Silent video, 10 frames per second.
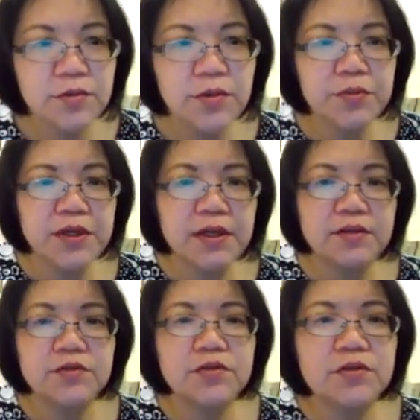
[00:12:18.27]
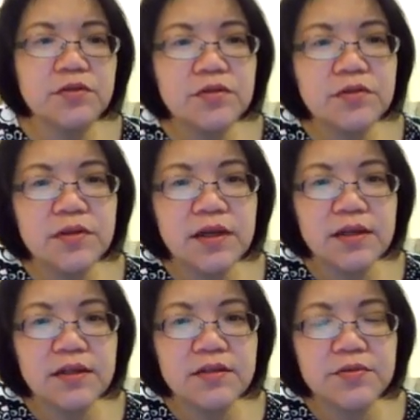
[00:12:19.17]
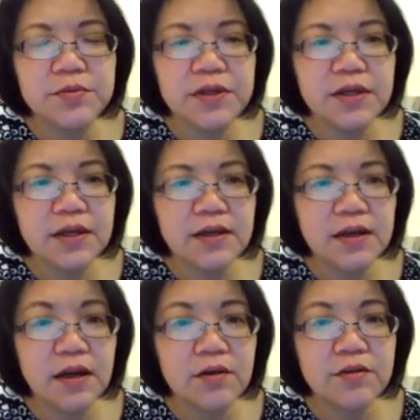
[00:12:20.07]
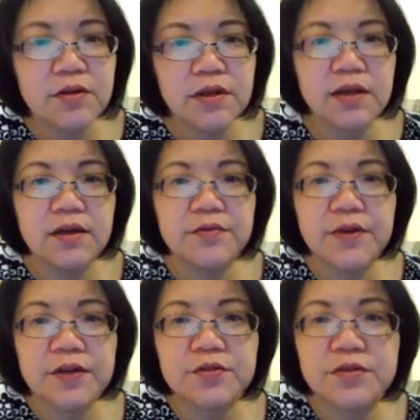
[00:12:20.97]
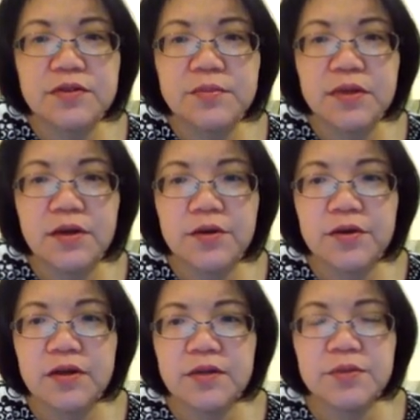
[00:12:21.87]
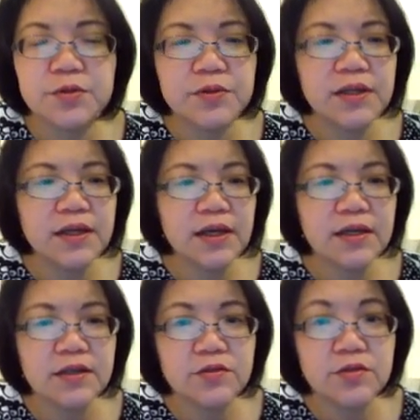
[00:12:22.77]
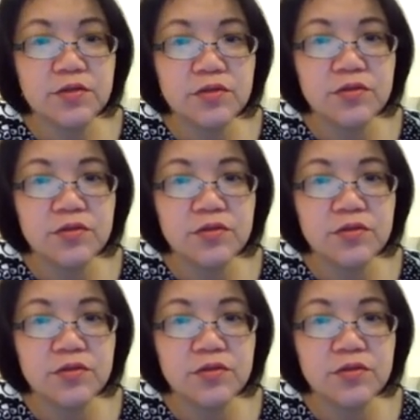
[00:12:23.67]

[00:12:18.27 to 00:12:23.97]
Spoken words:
So what we can do is we can calculate vector similarity between any